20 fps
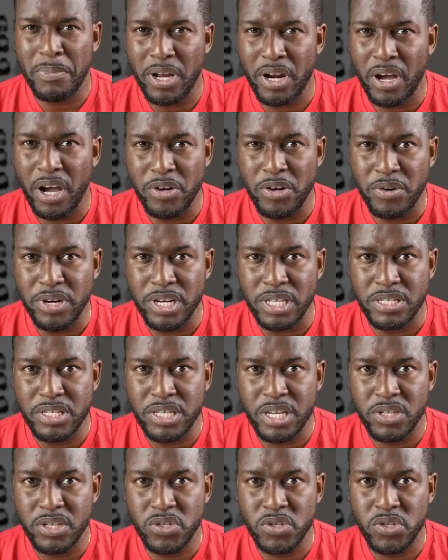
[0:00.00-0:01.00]
about
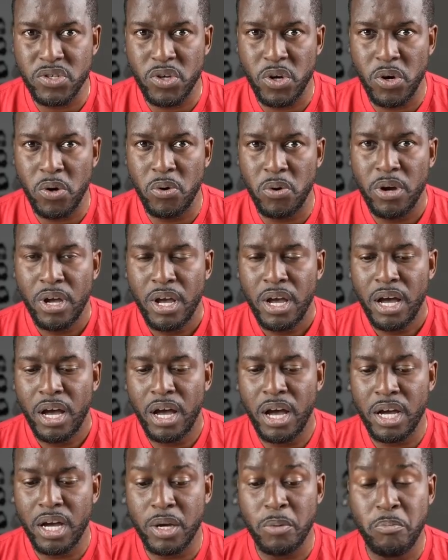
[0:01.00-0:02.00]
106 or so
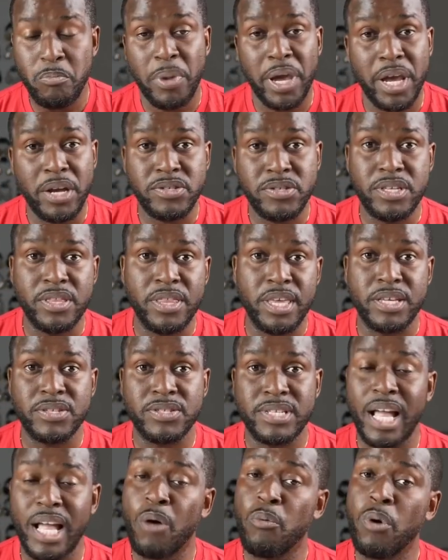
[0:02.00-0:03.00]
compared to
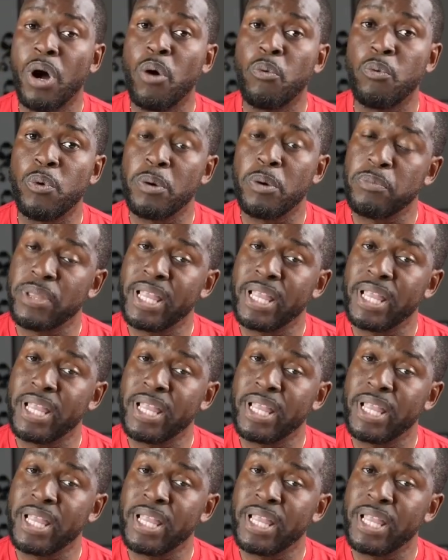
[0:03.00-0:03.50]
this. Now, while we're